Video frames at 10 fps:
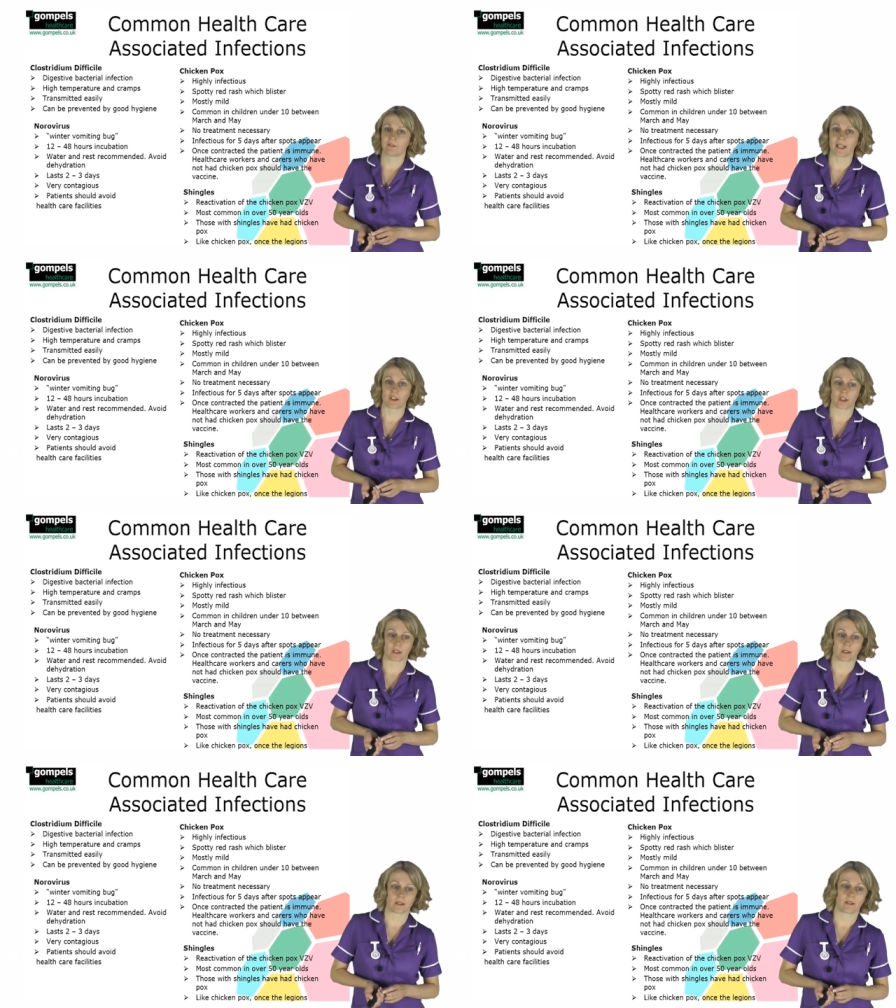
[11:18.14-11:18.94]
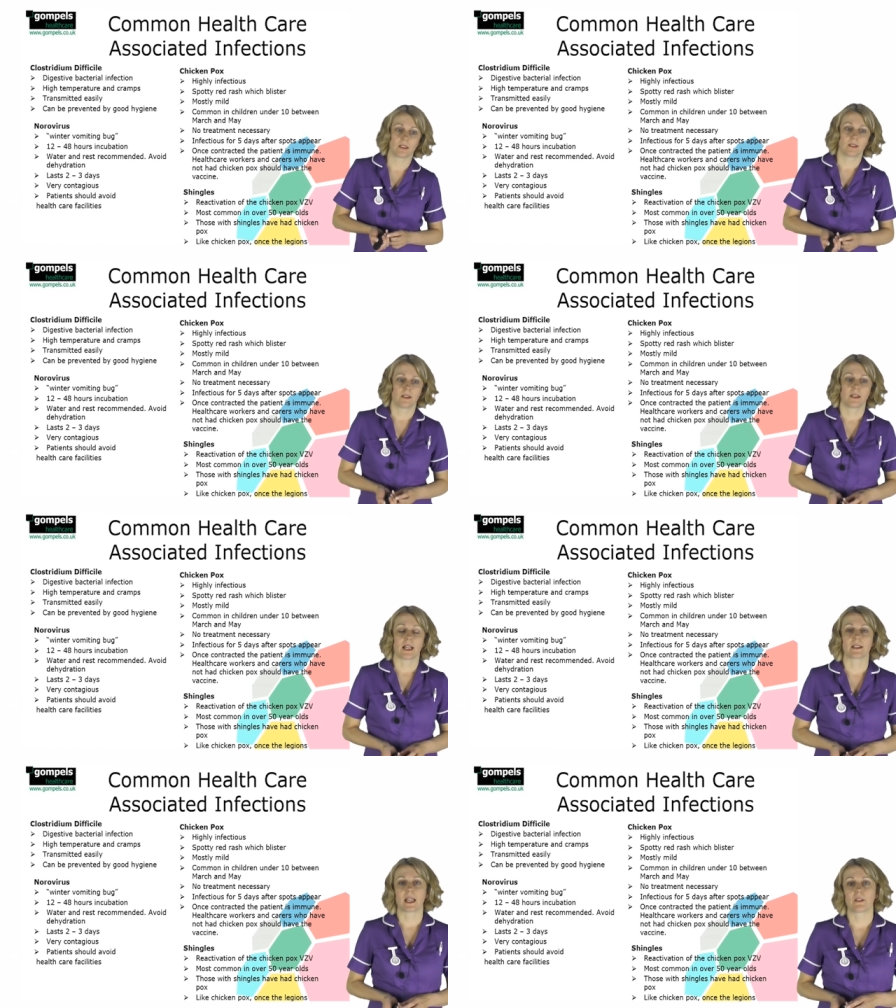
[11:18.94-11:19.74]
infections
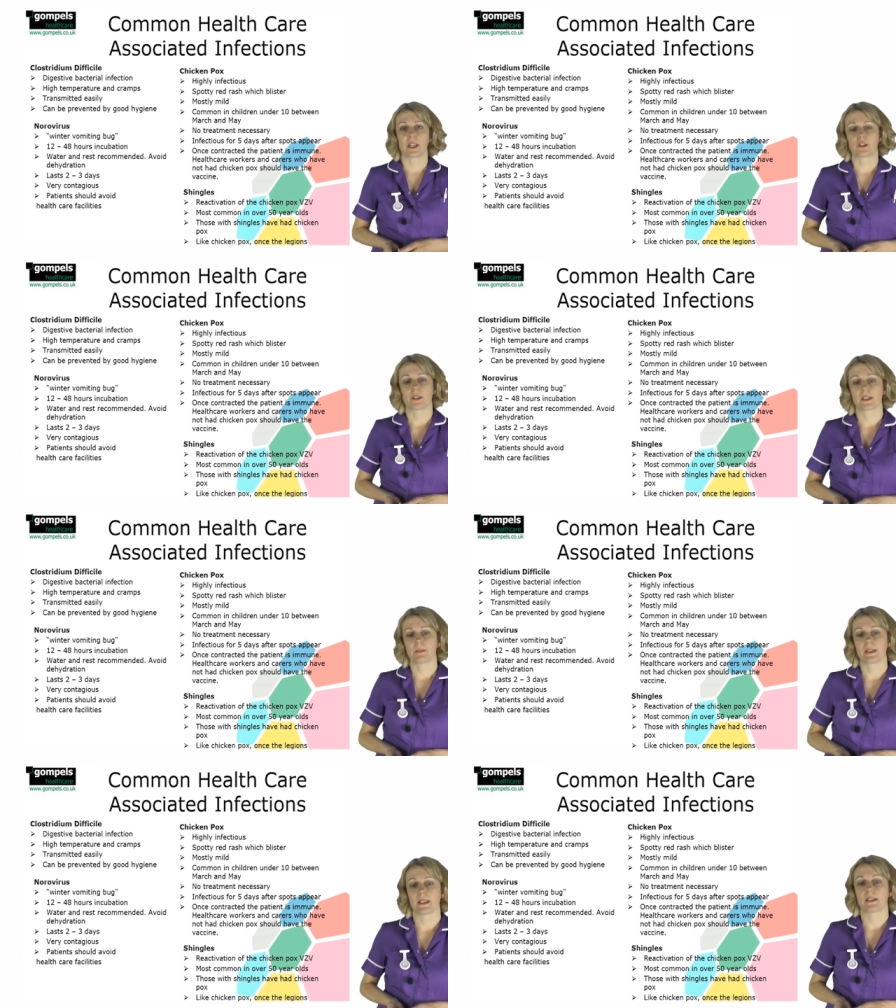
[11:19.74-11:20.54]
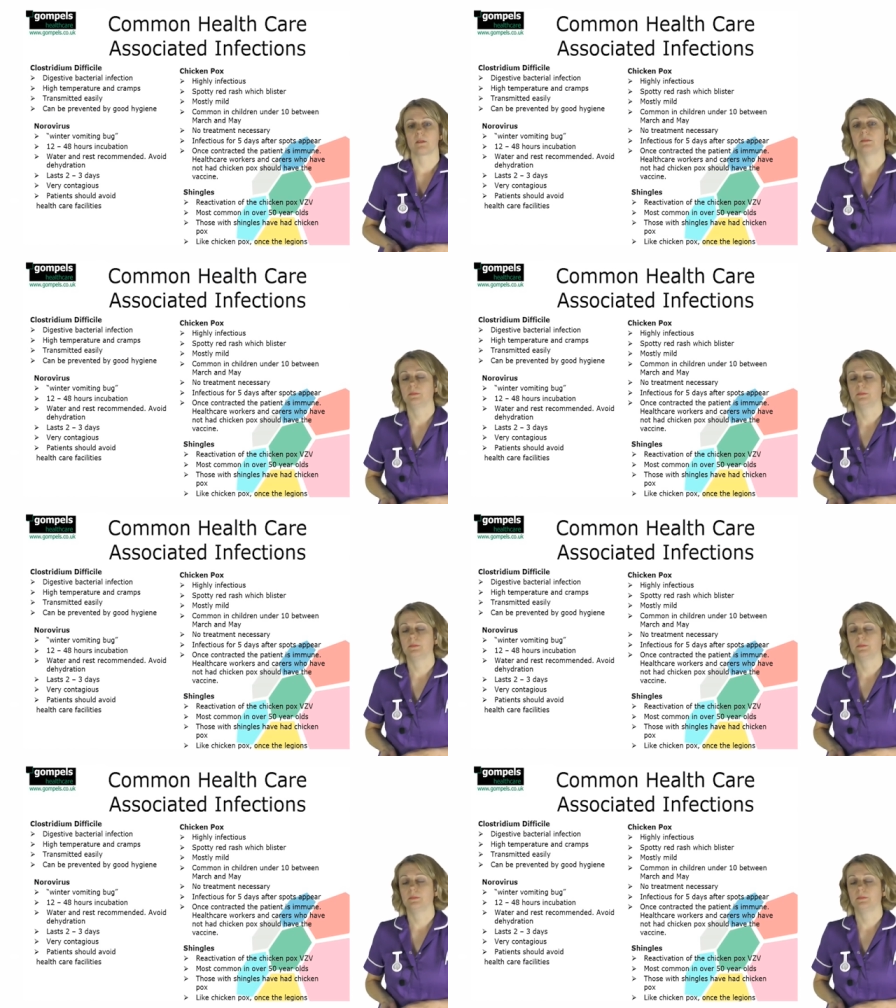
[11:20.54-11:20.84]
and how they're transmitted.